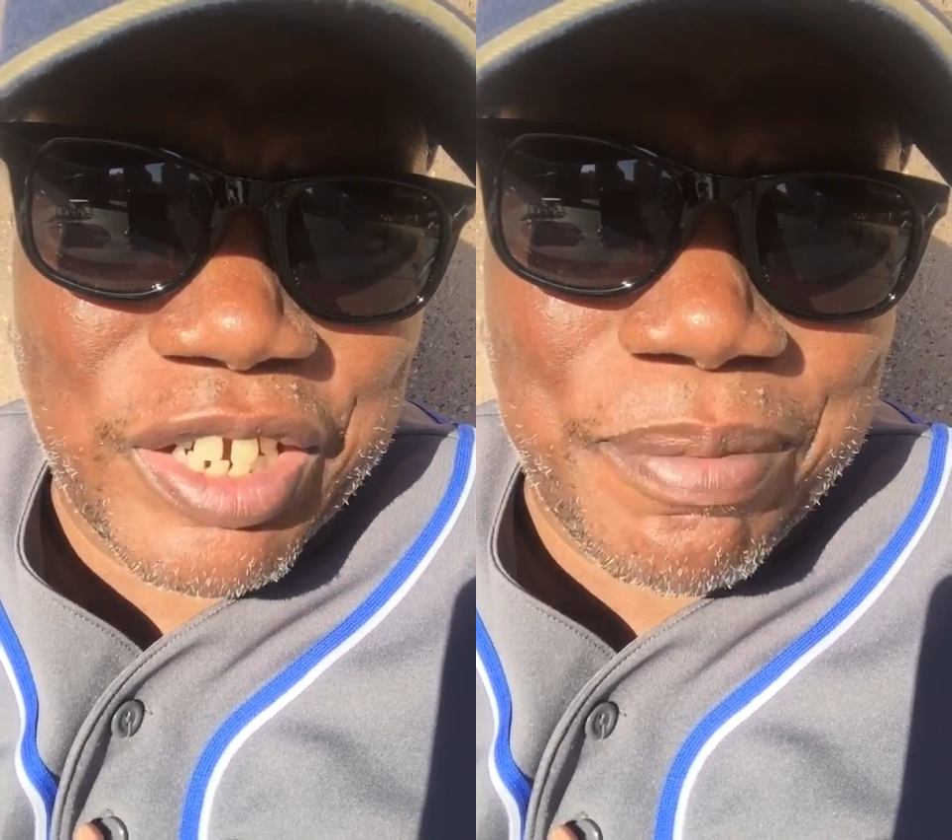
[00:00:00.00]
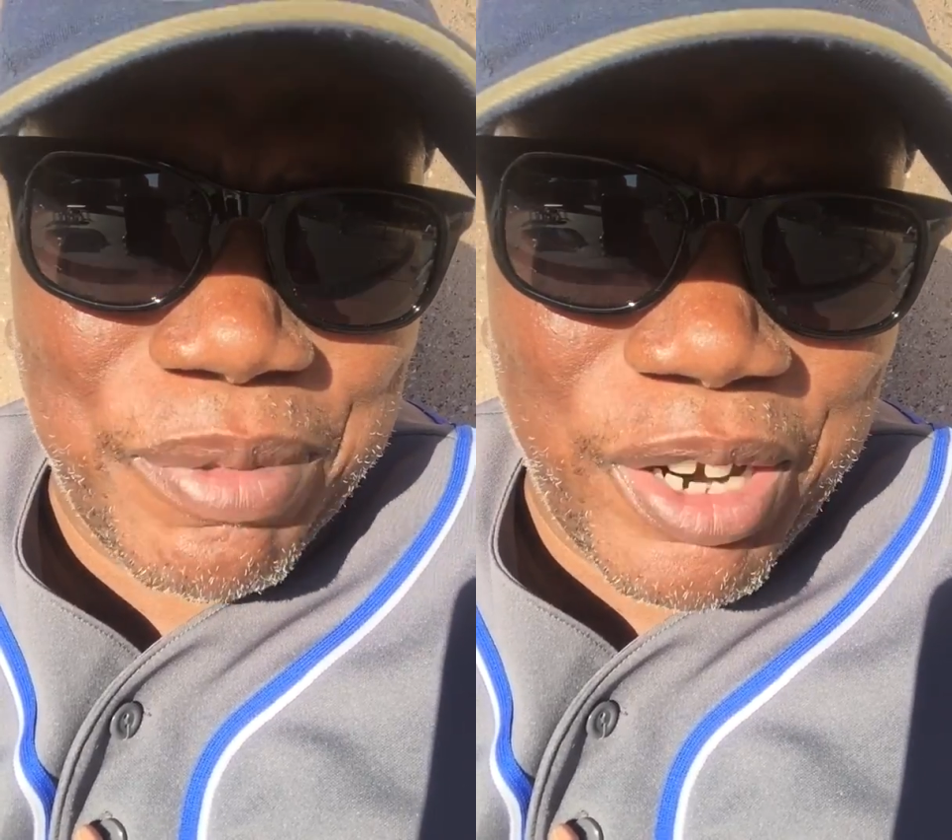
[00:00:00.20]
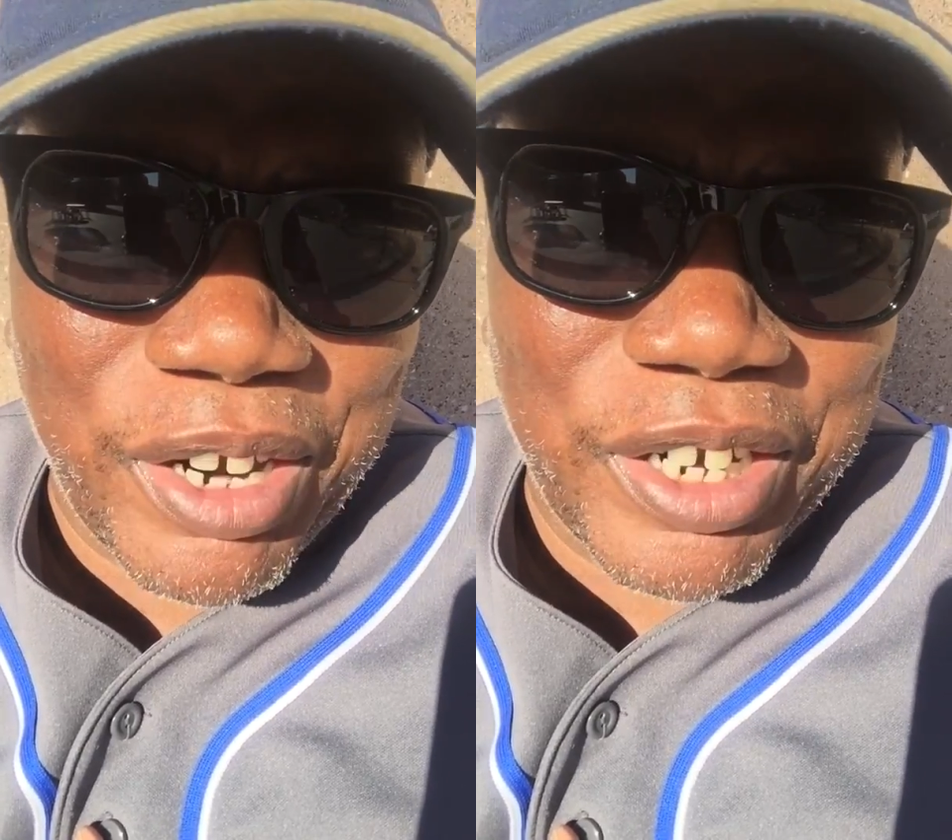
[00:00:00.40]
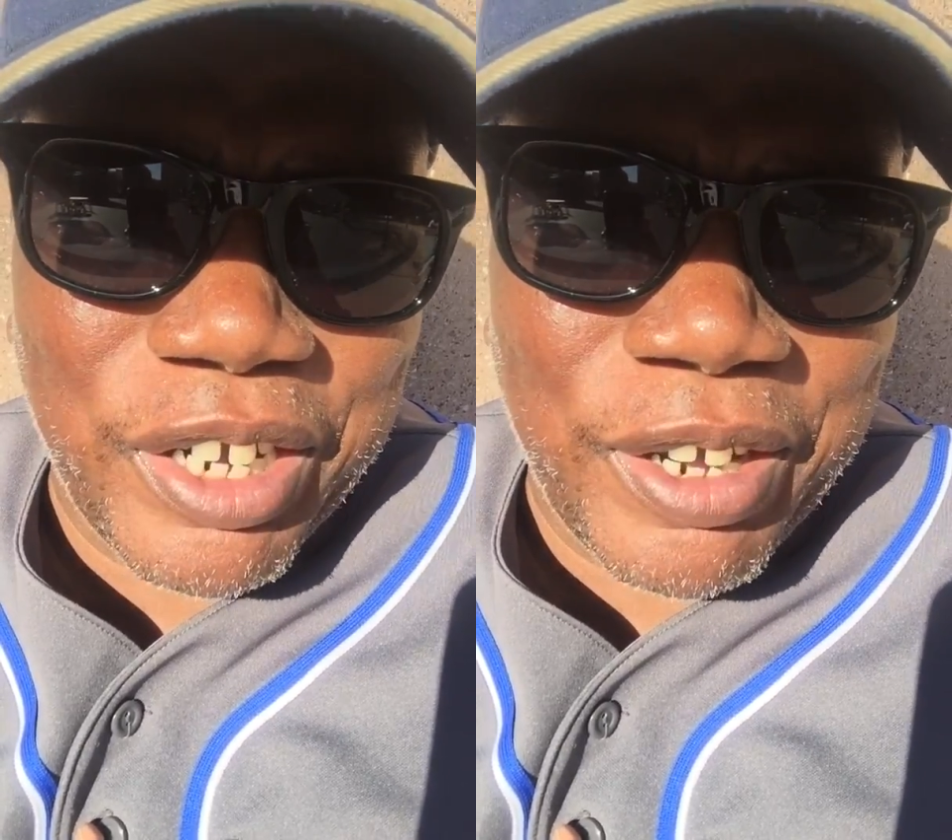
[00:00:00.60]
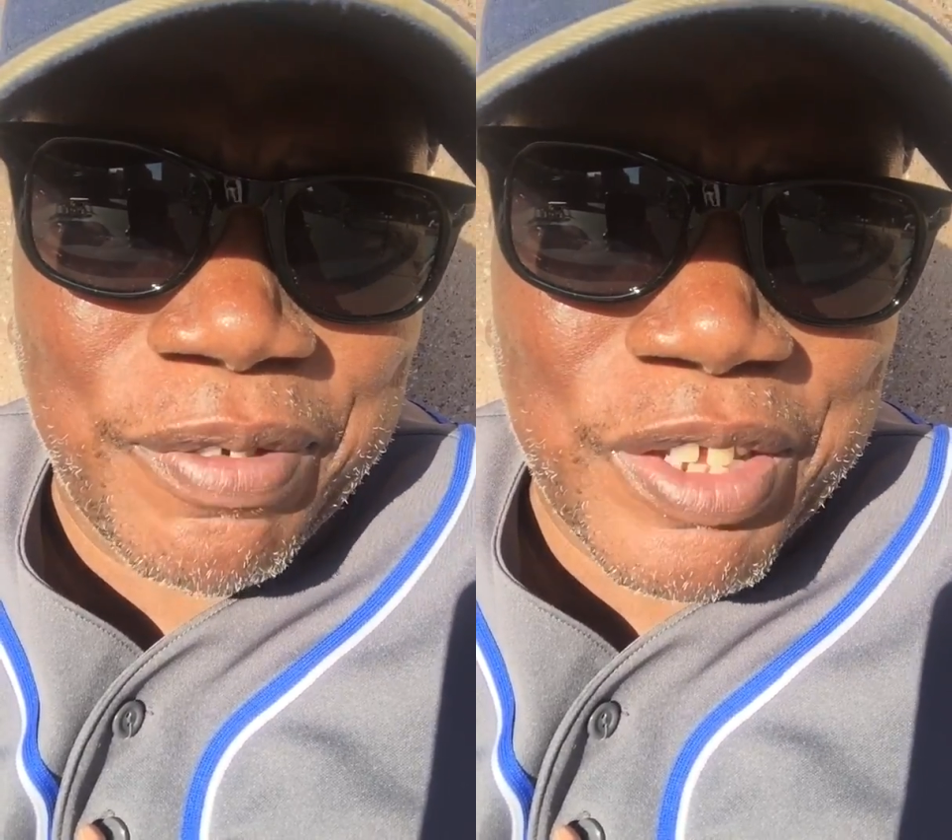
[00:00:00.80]
in
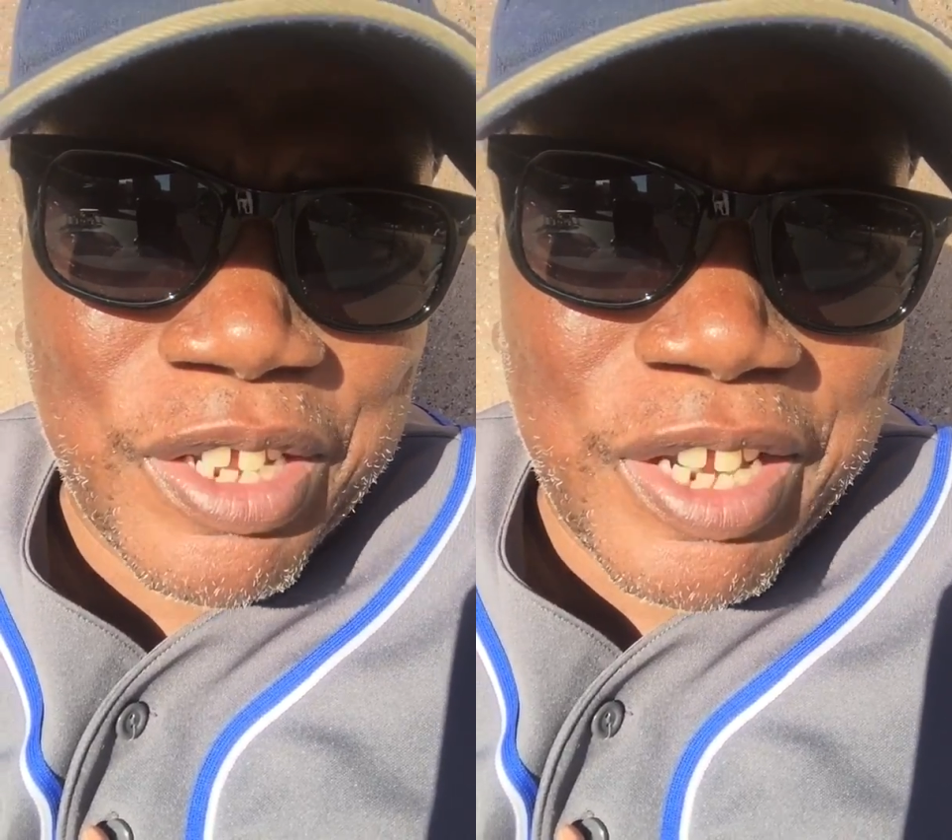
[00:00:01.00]
America,